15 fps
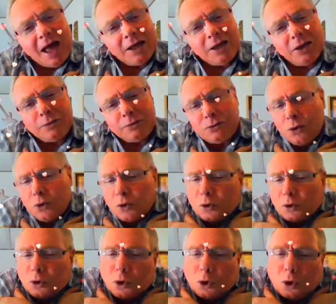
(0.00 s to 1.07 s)
hug you so
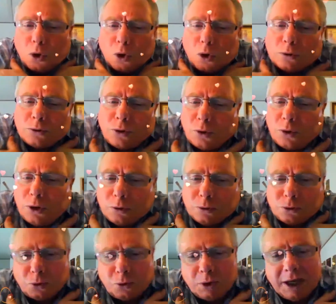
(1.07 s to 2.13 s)
close, hold you
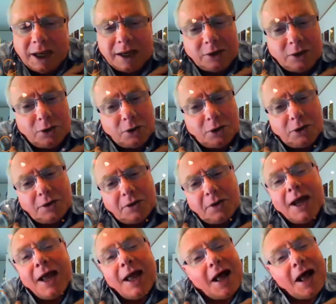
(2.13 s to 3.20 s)
so
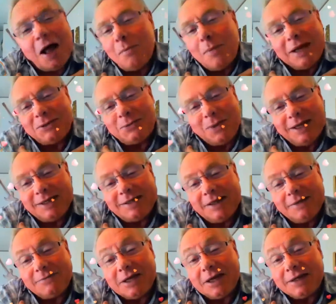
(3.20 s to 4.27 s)
tender. Oh, my
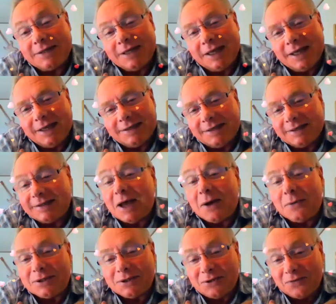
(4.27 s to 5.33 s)
sweetest loves, hugs, and kisses,
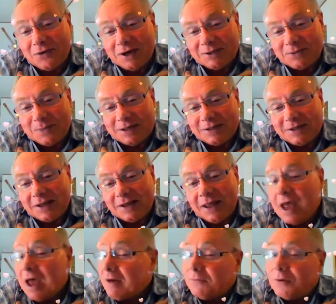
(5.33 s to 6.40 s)
always so very special.
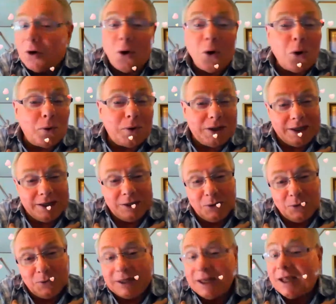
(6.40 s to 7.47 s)
For only
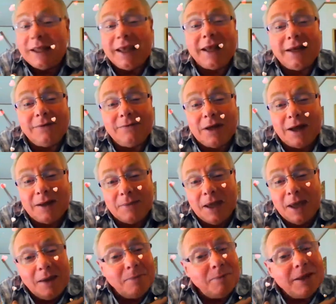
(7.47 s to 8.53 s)
you, till the end of time.
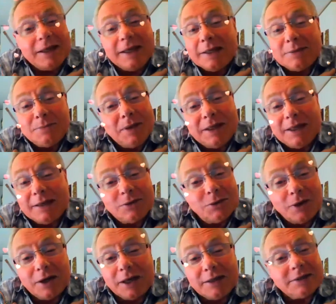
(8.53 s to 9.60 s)
Million, billion,
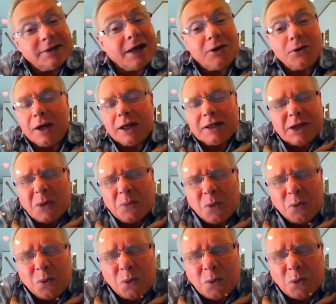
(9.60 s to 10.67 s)
trillions, quadrillions. Um,